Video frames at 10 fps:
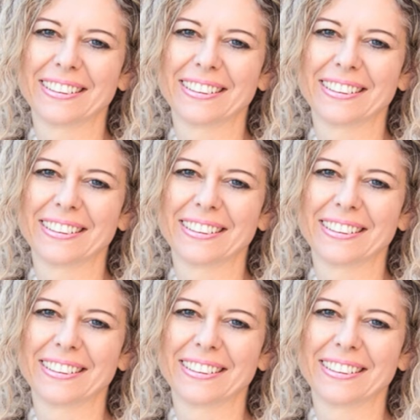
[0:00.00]

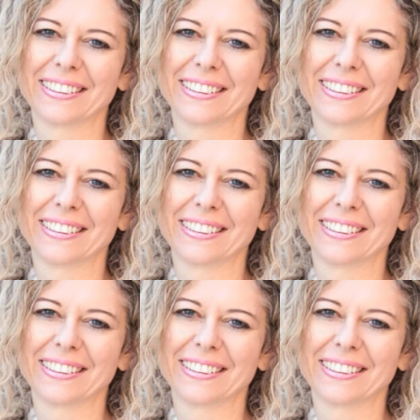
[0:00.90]

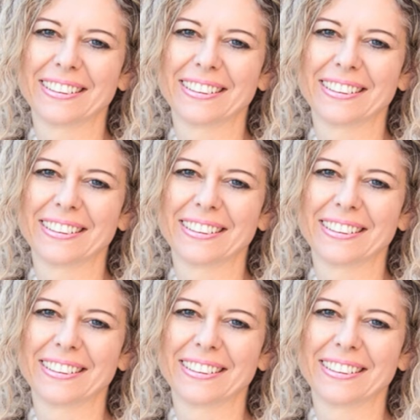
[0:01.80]

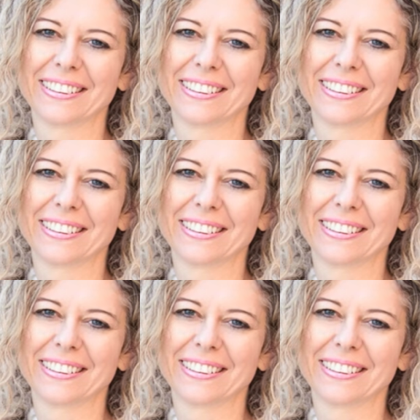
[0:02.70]
The face doesn't move, so there is nothing to read.